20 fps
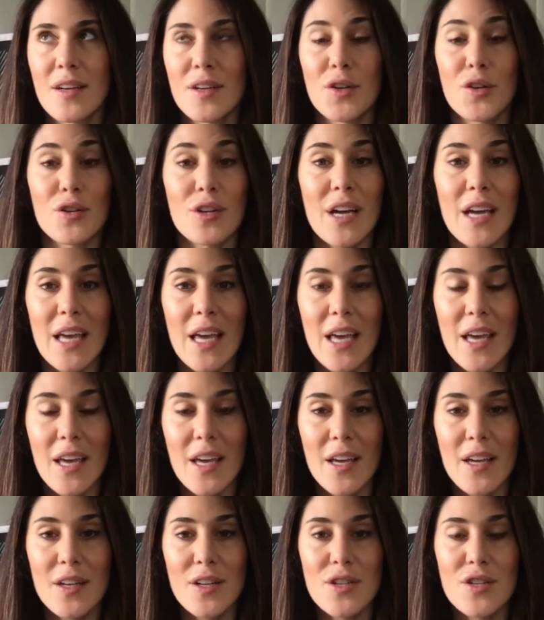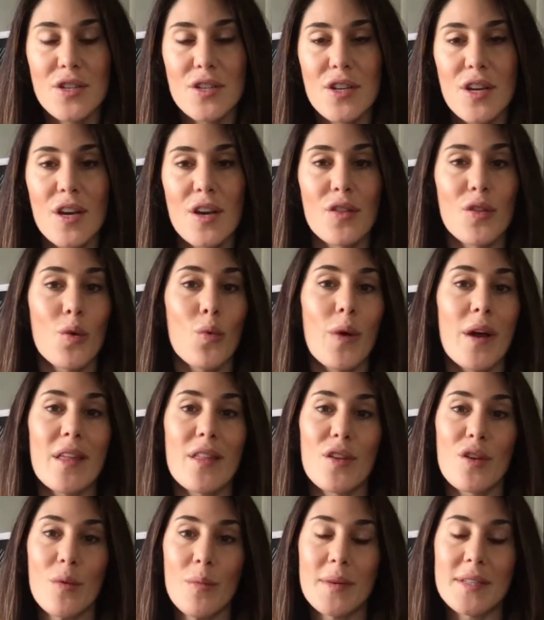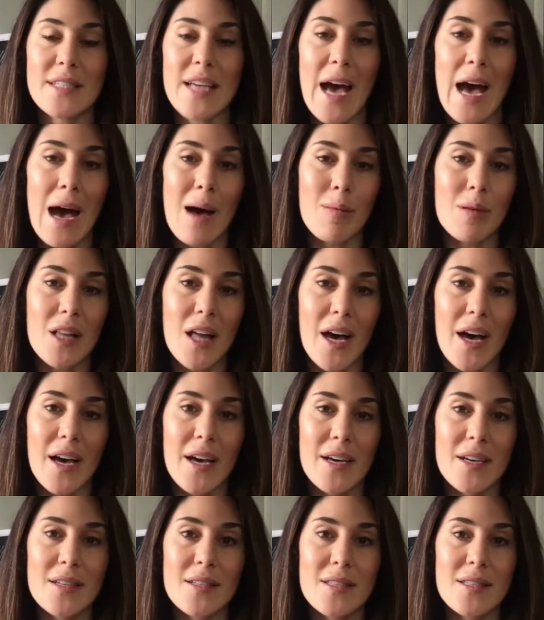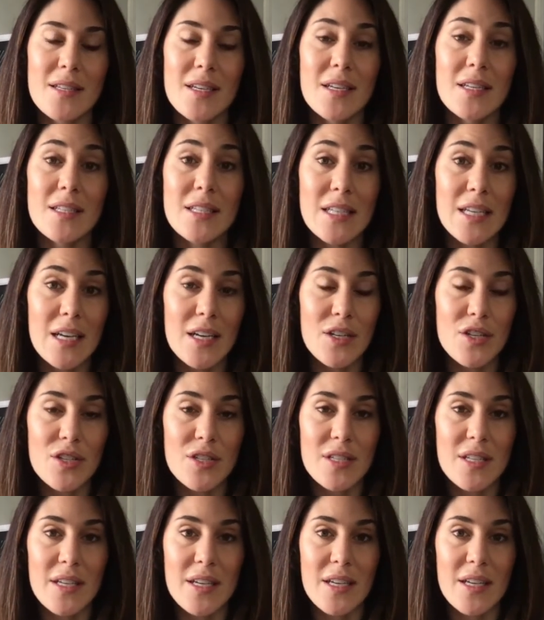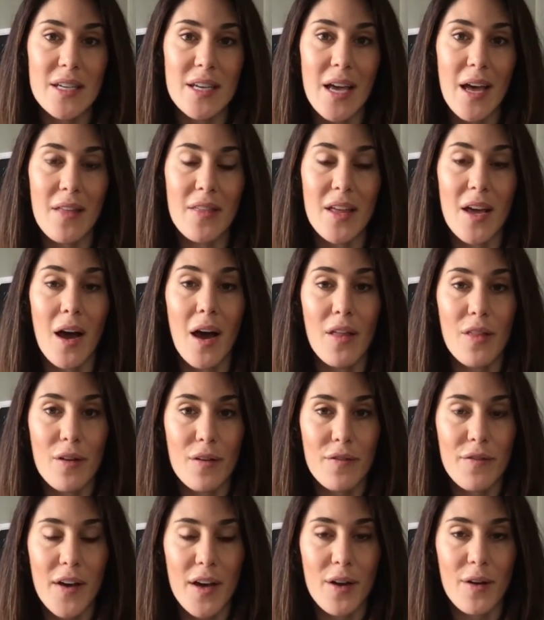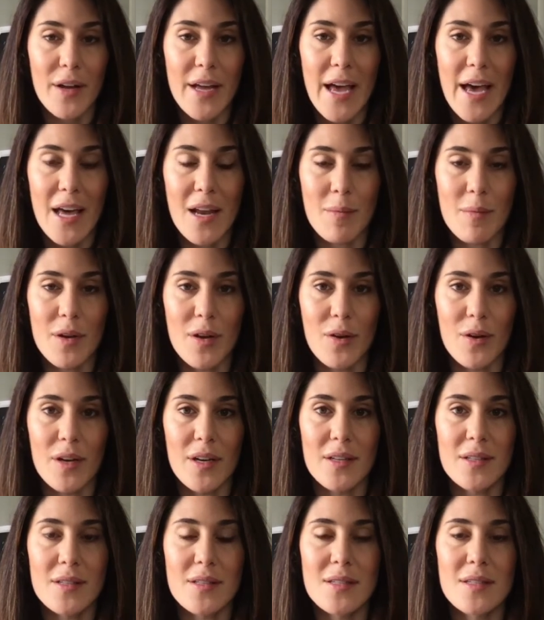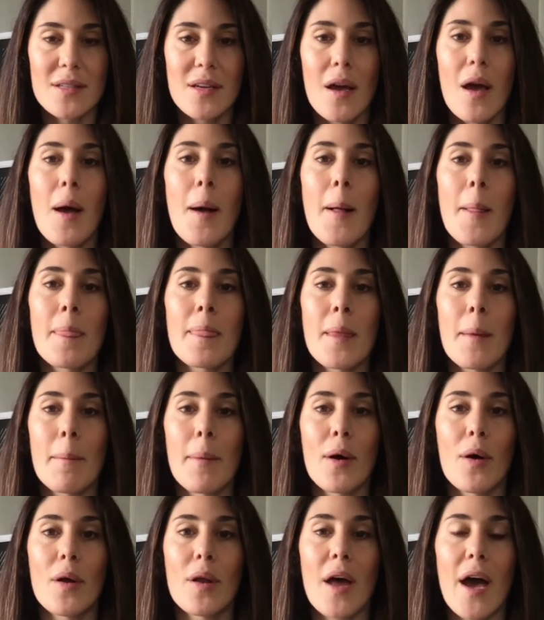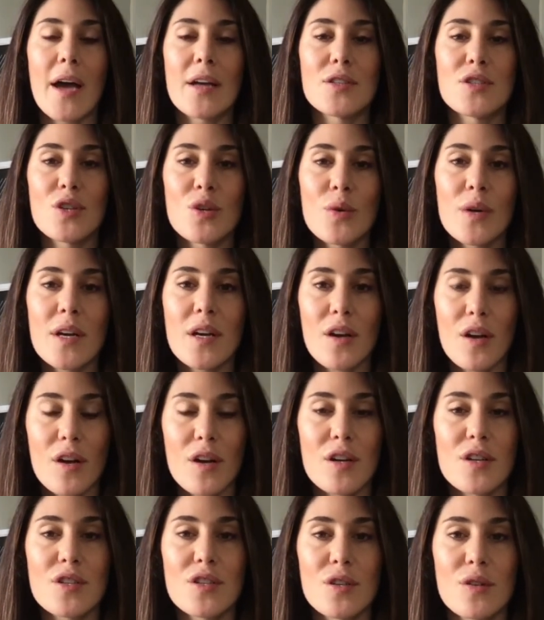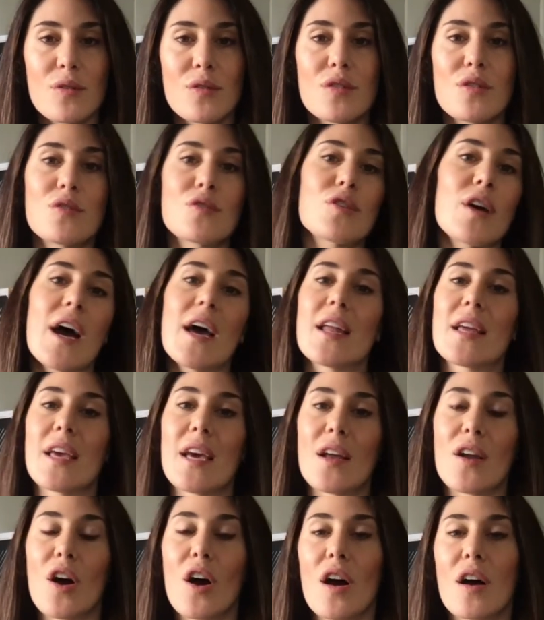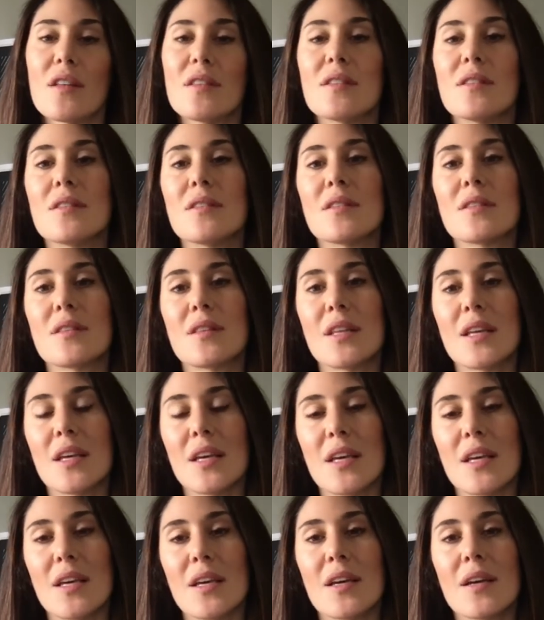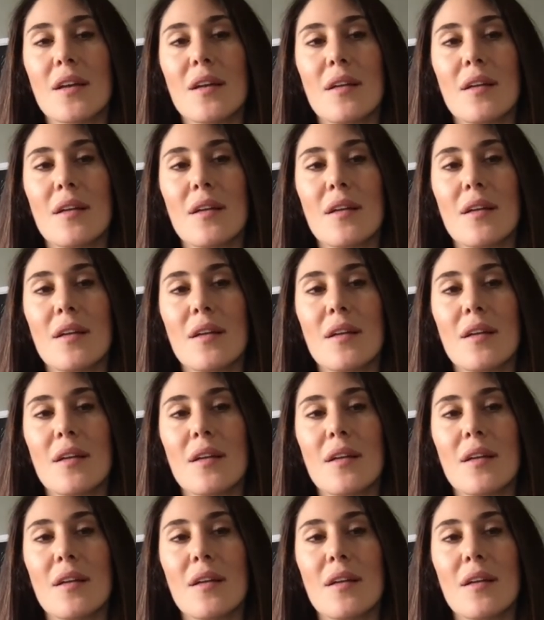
your age, the way that you metabolize THC and the other phytocannabinoids. But I do encourage you to try to get on the